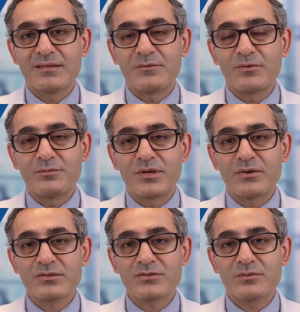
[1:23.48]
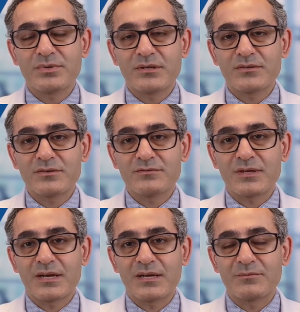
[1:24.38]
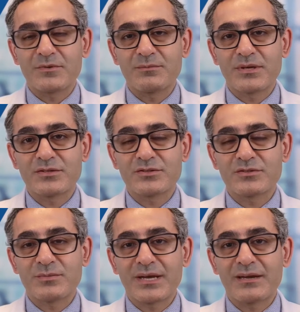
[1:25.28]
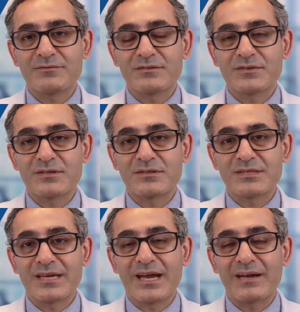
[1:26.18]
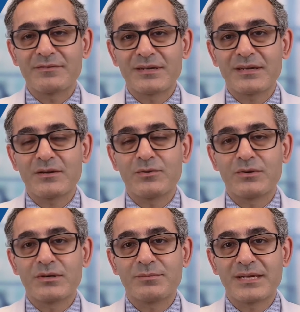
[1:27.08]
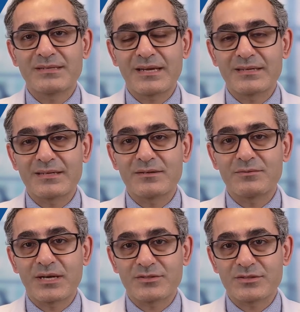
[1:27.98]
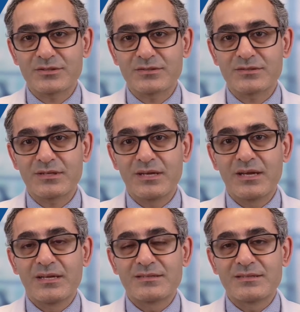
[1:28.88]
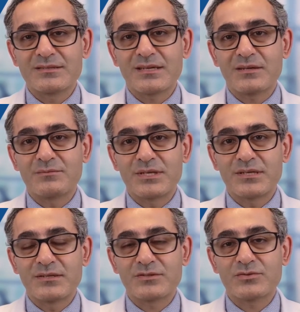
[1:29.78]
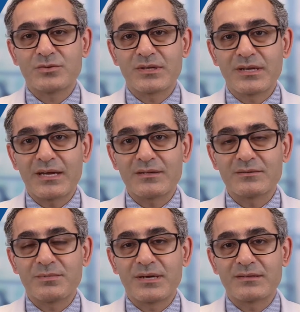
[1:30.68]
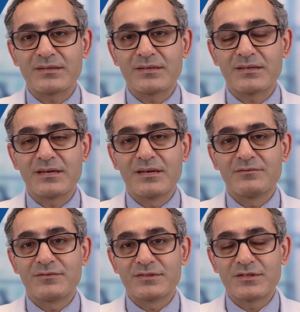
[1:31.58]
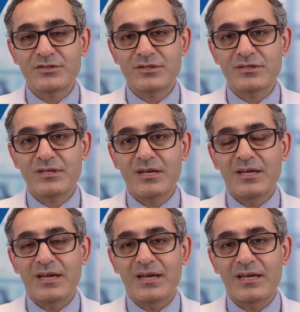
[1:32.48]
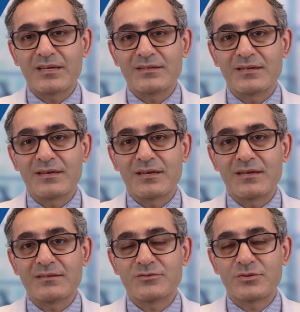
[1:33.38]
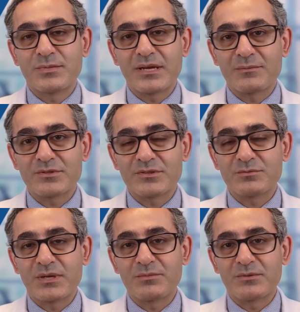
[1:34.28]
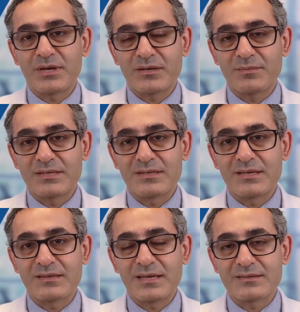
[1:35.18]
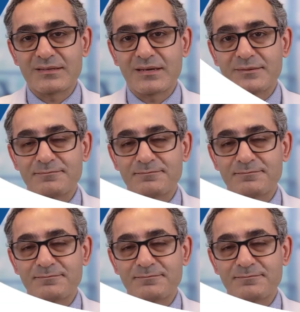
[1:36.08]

There will be also a period of time when patients may have difficulty having or maintaining erections. These can be sorted out by the physician, and treatment options may be recommended at that time.